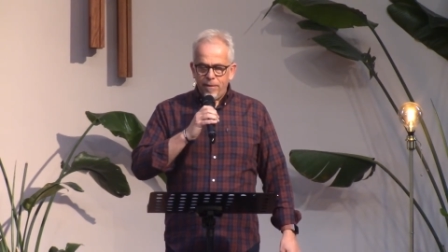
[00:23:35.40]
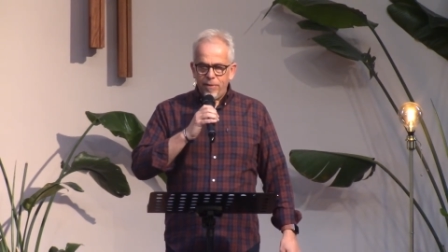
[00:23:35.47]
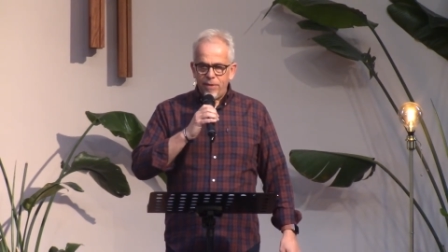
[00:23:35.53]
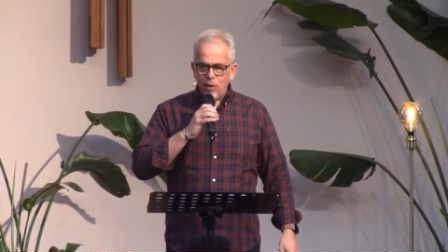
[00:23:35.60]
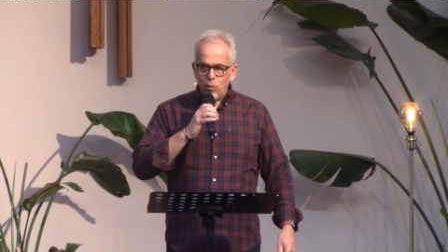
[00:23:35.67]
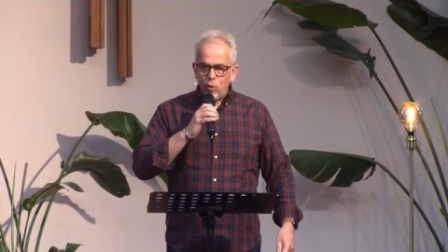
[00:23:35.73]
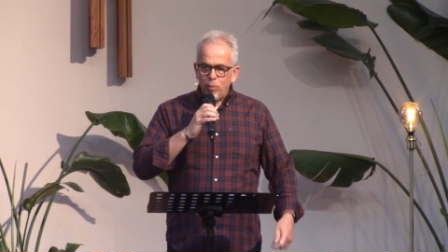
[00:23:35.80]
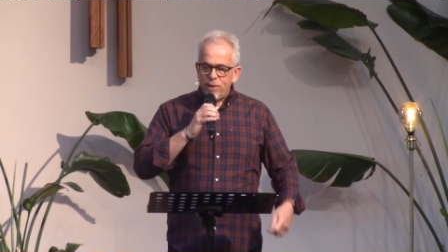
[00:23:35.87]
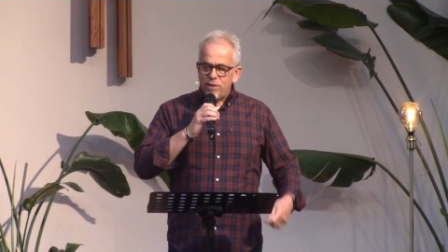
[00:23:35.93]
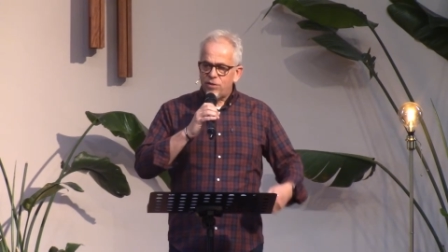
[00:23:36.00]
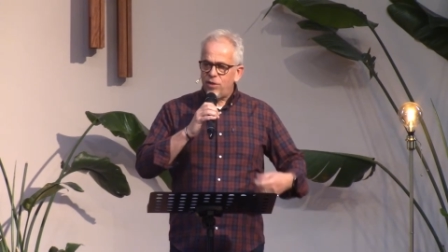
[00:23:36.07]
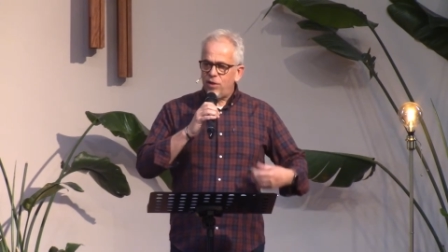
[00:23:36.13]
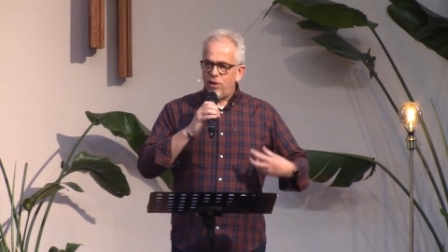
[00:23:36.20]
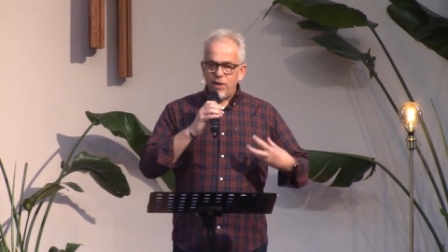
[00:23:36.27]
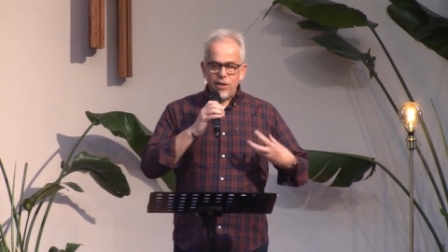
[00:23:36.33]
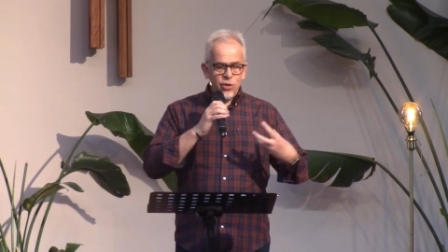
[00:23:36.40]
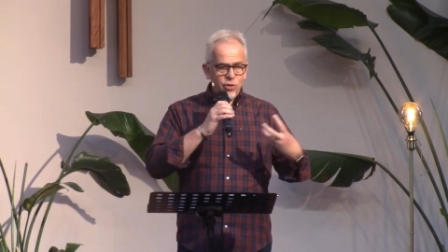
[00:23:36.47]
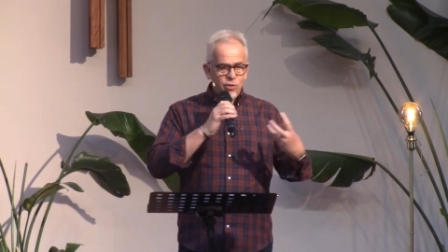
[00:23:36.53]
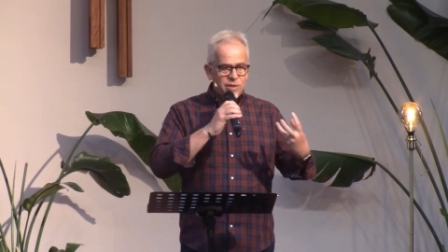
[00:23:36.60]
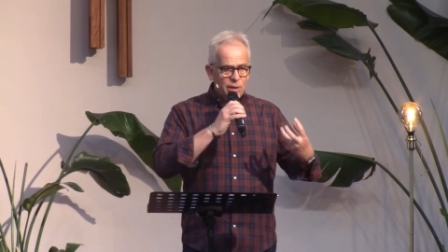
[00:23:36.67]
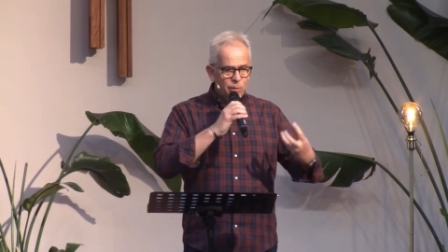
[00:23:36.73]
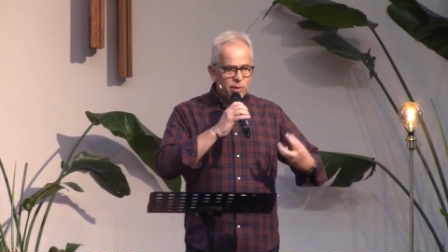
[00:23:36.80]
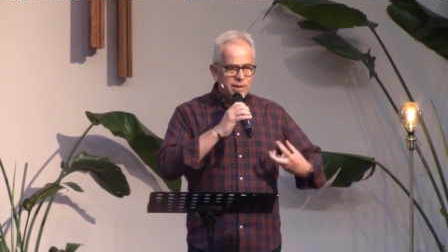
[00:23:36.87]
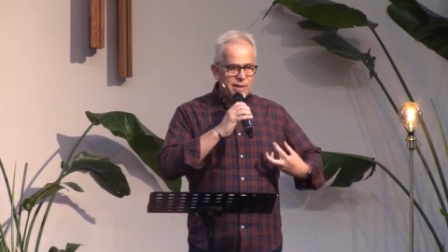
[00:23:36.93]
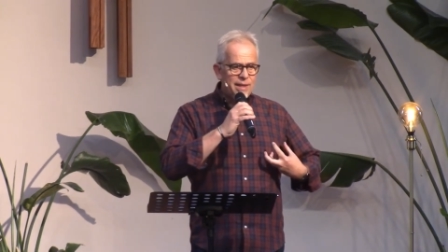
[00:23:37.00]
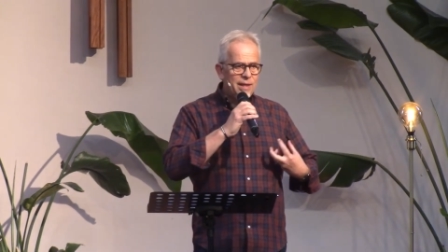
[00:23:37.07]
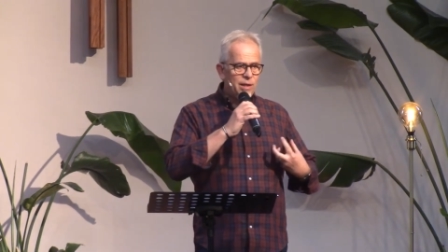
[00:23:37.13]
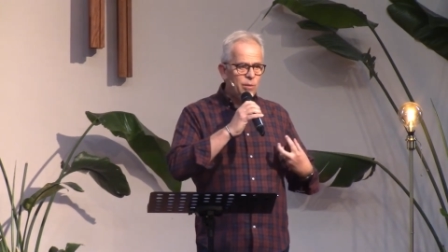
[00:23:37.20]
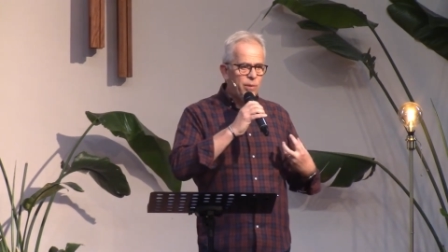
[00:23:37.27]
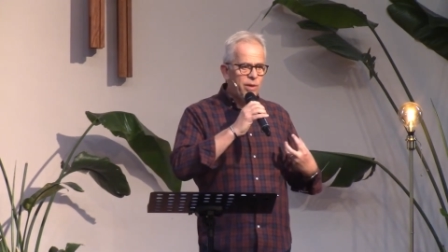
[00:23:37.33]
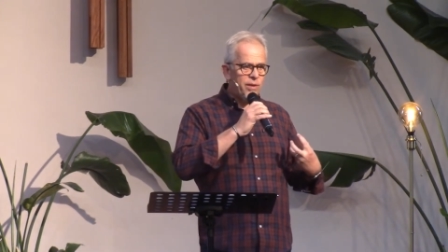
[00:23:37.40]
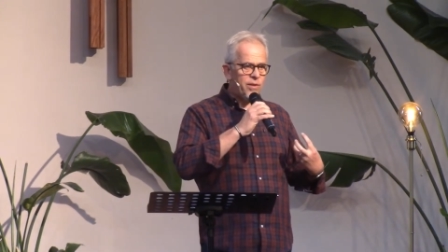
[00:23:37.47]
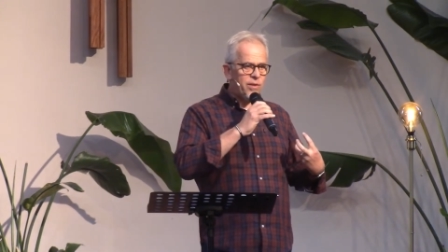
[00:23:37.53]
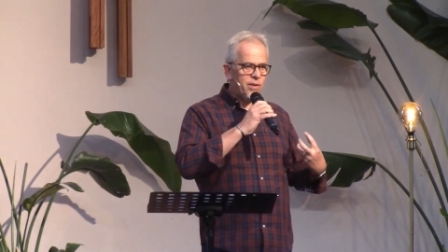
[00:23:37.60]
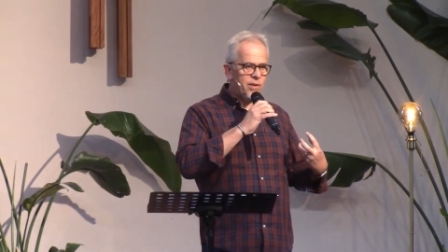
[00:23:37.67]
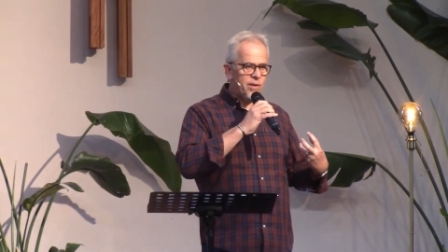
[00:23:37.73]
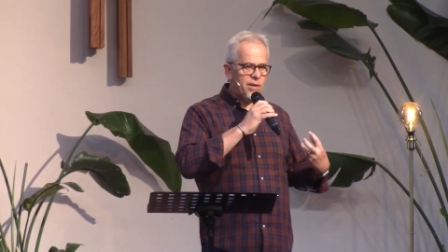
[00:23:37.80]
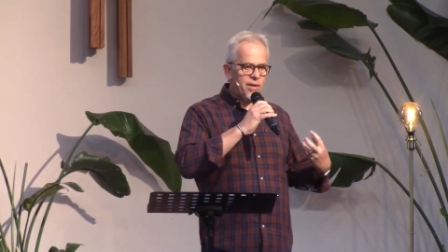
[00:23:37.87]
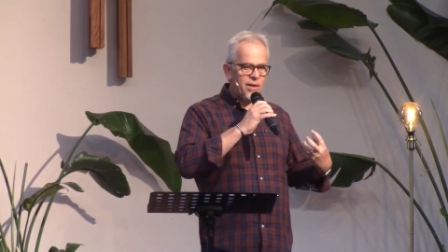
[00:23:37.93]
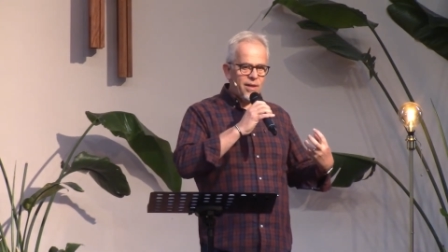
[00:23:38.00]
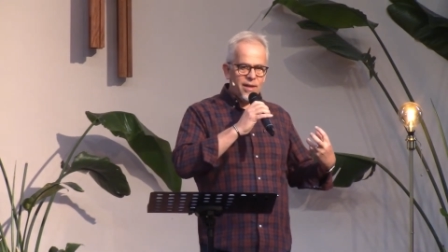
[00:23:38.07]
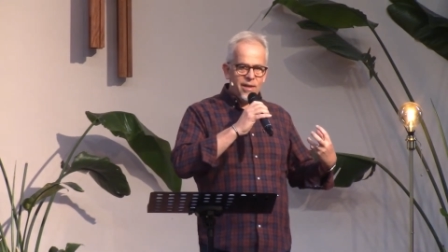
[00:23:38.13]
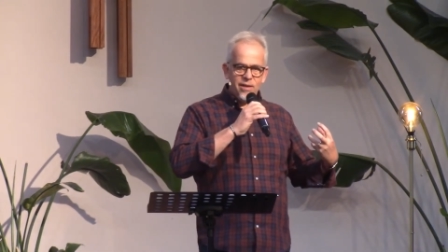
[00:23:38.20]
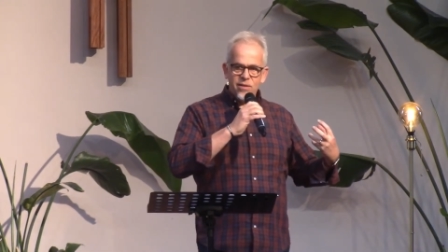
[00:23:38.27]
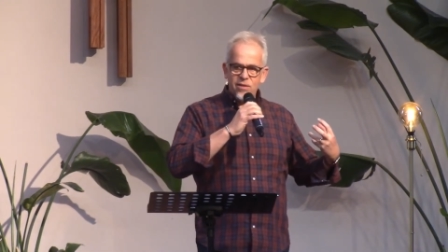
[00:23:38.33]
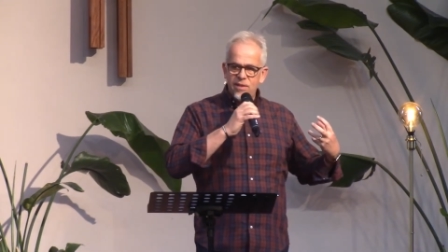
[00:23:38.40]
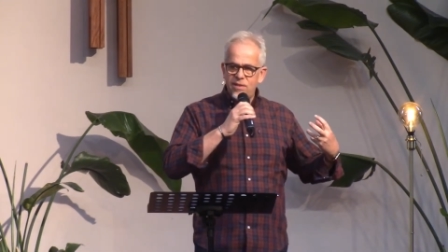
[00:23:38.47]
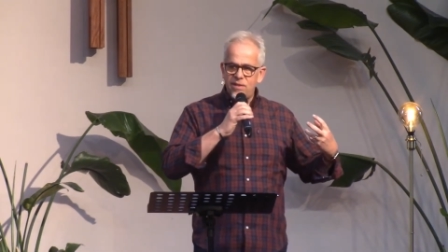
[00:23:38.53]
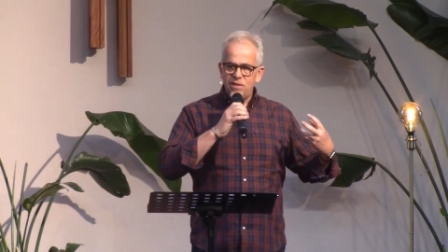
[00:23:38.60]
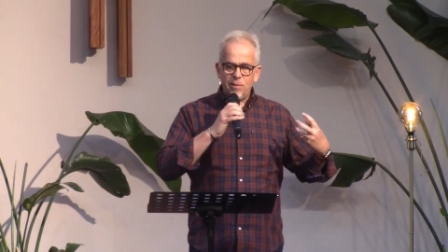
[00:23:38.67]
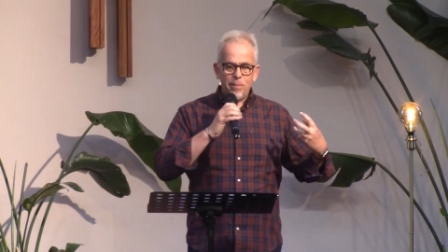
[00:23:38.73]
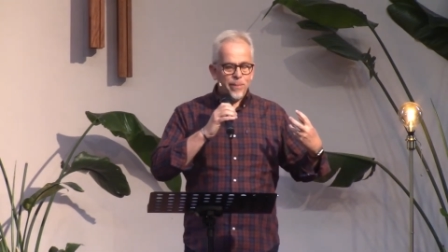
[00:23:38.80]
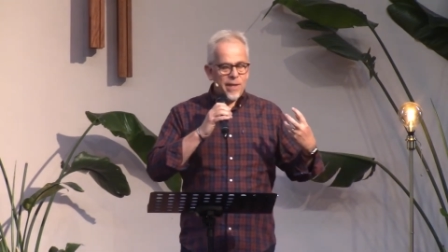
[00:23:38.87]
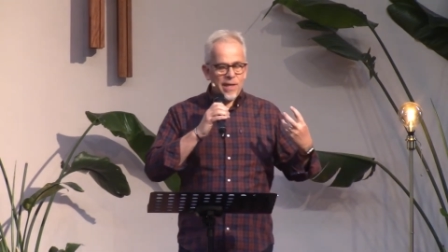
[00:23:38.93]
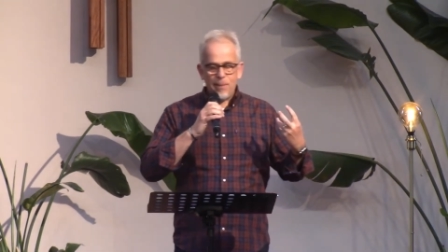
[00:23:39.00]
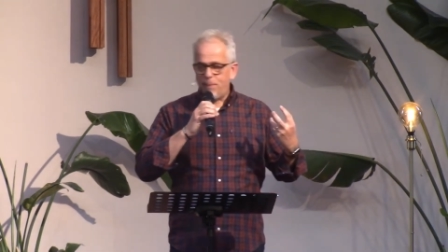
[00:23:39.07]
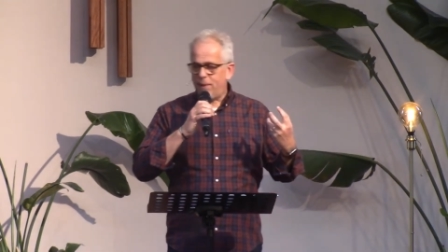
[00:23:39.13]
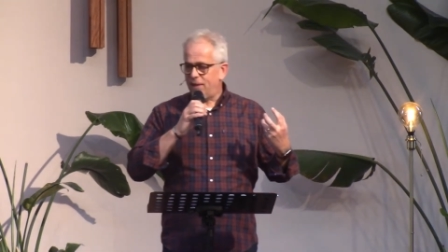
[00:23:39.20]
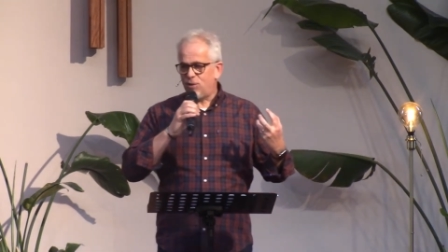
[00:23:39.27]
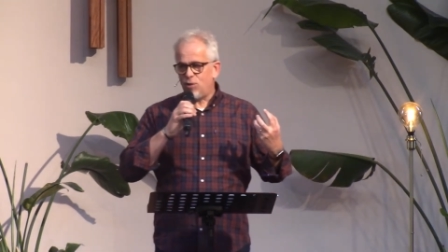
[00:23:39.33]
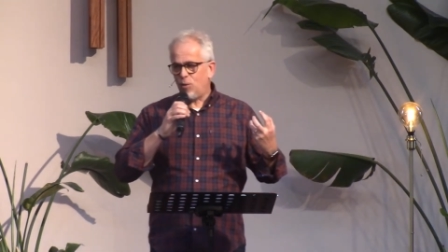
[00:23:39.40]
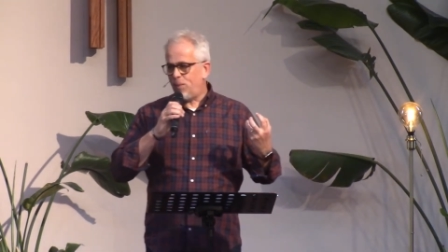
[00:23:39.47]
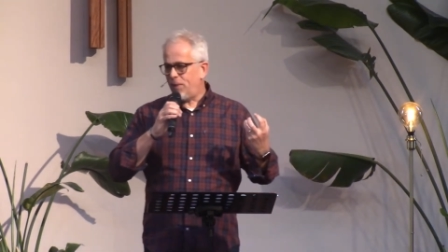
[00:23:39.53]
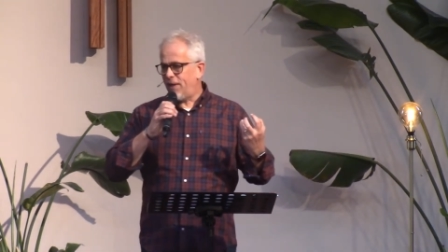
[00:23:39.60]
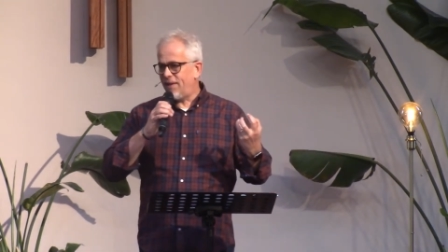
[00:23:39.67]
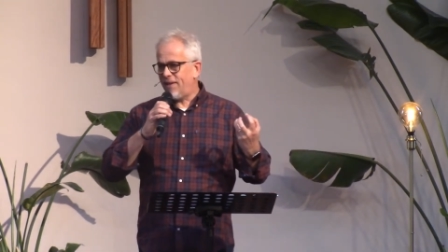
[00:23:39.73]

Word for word: There will be certain issues that we're dealing with, and this is a big, big topic.